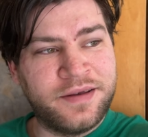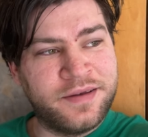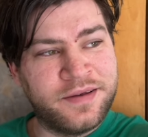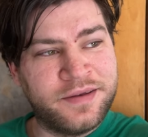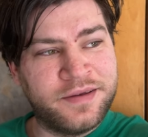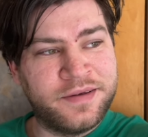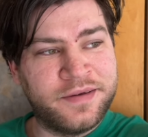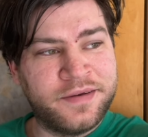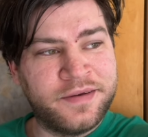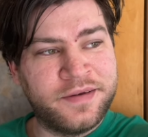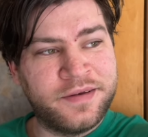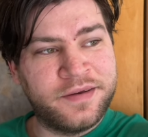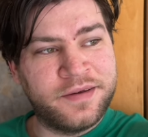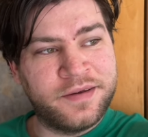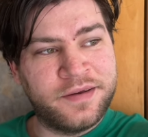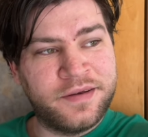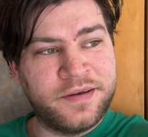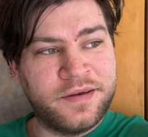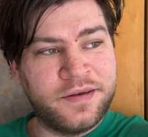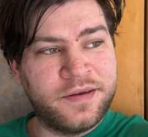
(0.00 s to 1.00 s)

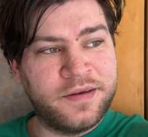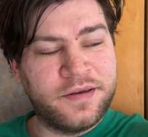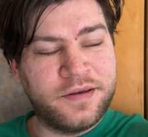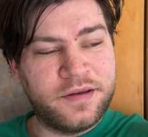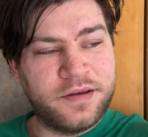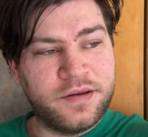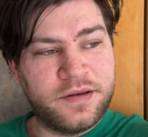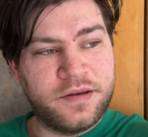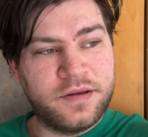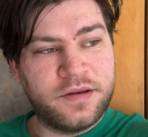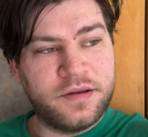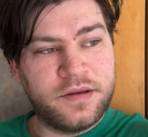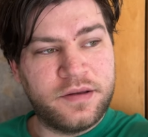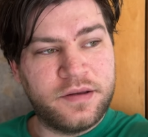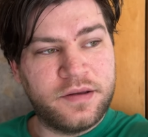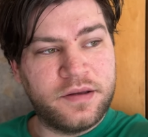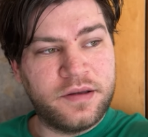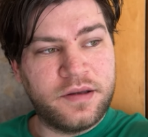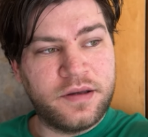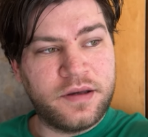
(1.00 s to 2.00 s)

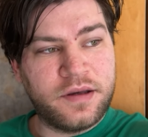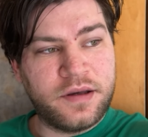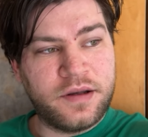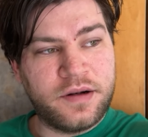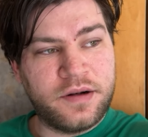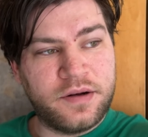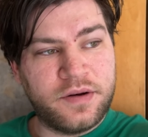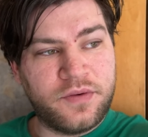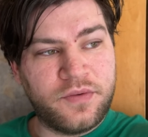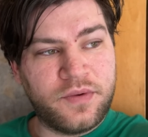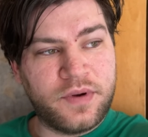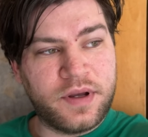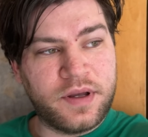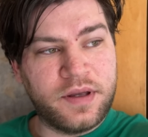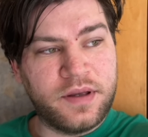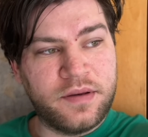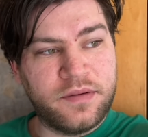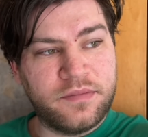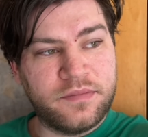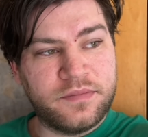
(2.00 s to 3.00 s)

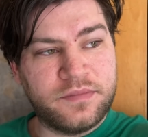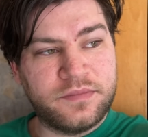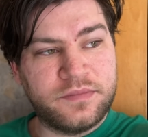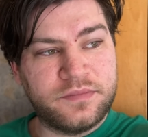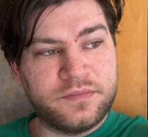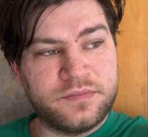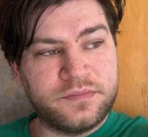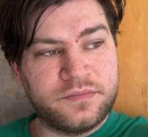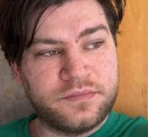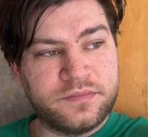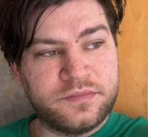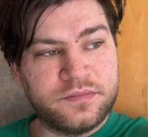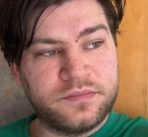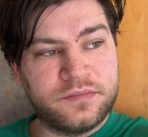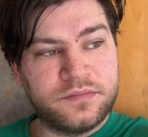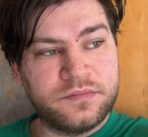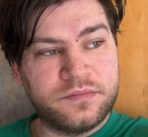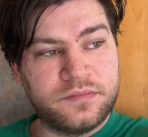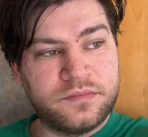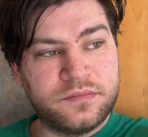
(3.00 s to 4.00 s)

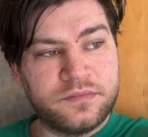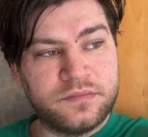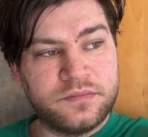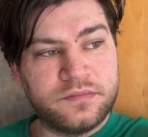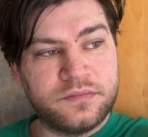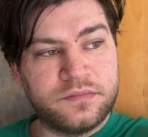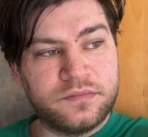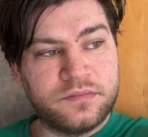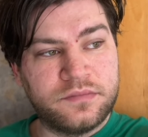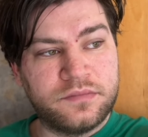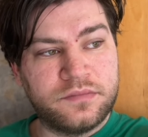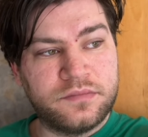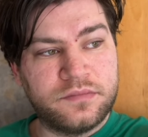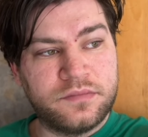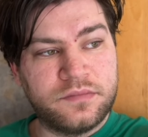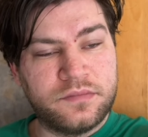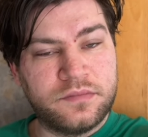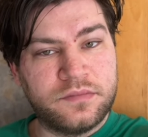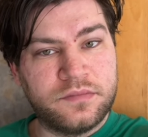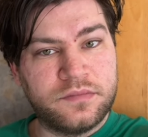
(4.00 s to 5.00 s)

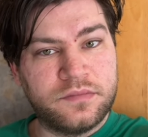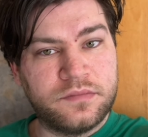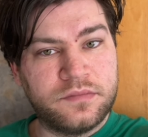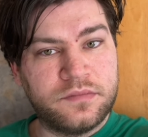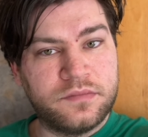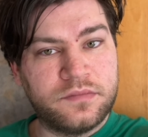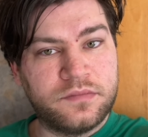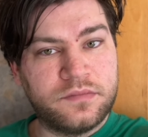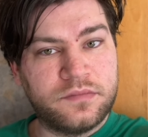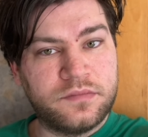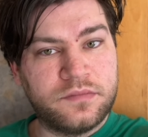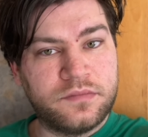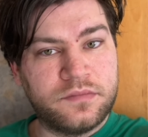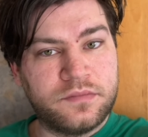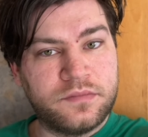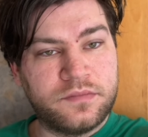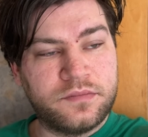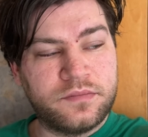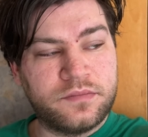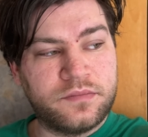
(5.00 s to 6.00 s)

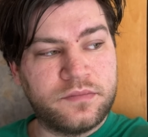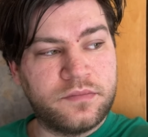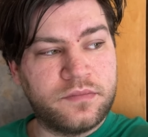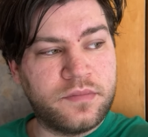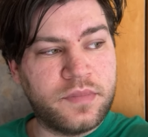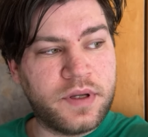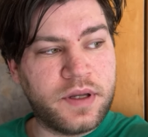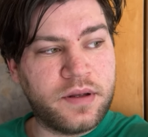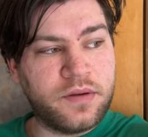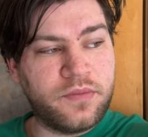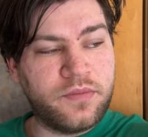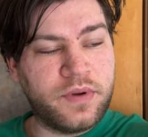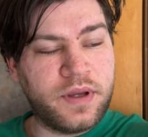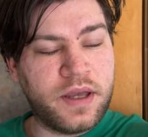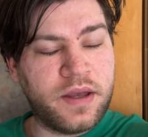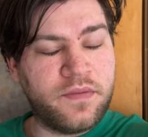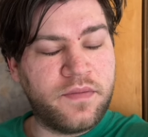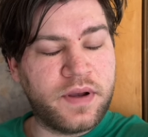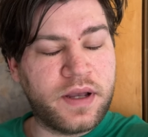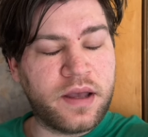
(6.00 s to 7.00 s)

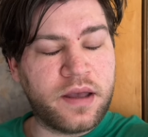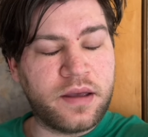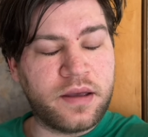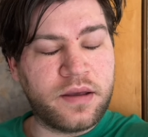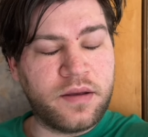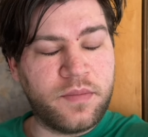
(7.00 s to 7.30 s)
(silence)